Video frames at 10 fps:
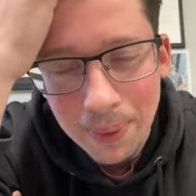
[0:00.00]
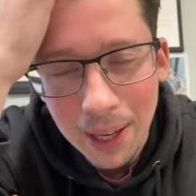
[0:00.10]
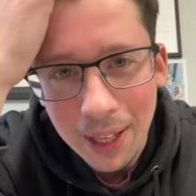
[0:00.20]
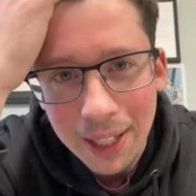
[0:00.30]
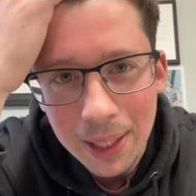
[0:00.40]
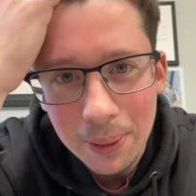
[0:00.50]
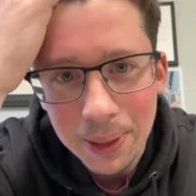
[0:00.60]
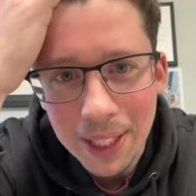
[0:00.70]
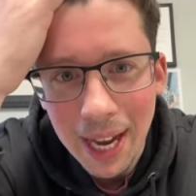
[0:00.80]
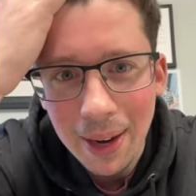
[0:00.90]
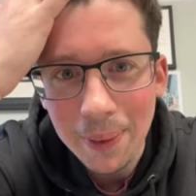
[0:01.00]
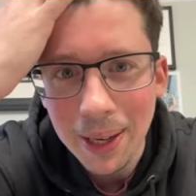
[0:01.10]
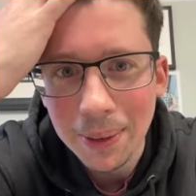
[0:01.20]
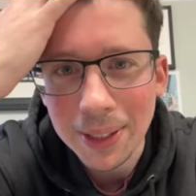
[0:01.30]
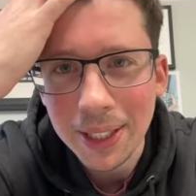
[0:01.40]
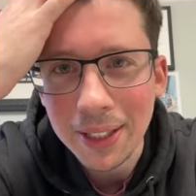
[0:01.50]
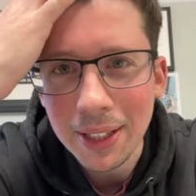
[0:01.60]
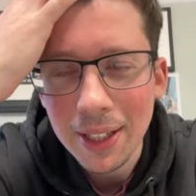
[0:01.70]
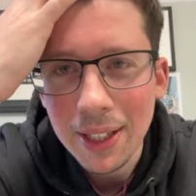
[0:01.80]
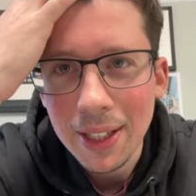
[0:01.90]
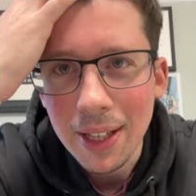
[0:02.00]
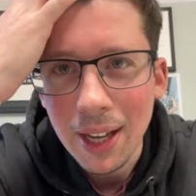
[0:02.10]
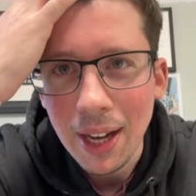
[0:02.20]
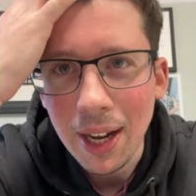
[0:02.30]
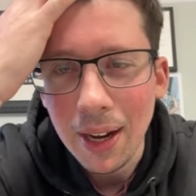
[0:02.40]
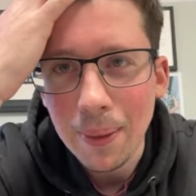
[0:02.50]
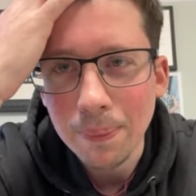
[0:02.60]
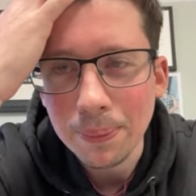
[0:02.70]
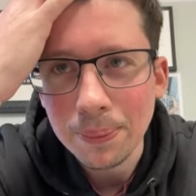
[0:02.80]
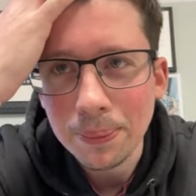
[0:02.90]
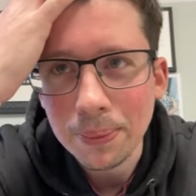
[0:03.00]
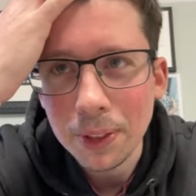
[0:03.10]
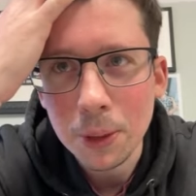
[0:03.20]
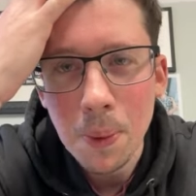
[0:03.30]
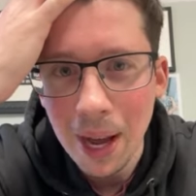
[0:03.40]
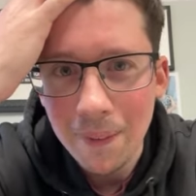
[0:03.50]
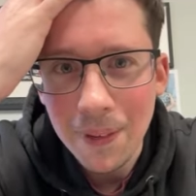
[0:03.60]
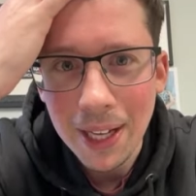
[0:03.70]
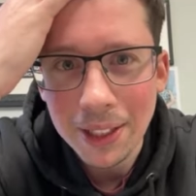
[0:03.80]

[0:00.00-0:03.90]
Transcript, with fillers: Uh, he was at when I was in um, Spotify